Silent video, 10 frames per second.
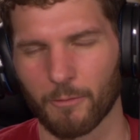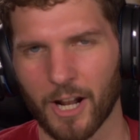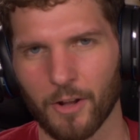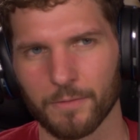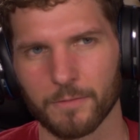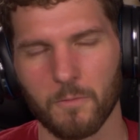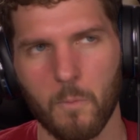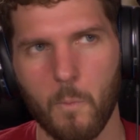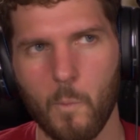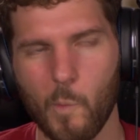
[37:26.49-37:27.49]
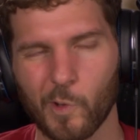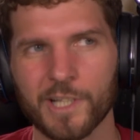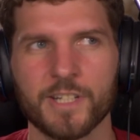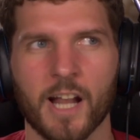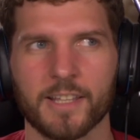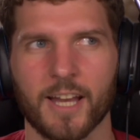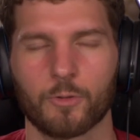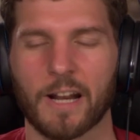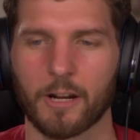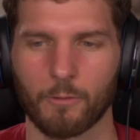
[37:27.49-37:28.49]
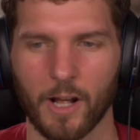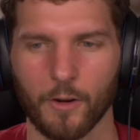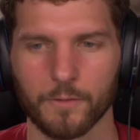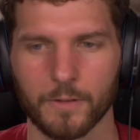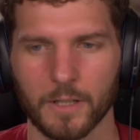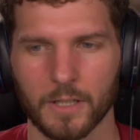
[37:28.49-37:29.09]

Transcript: Ralph. Let's not count Wreck-It Ralph.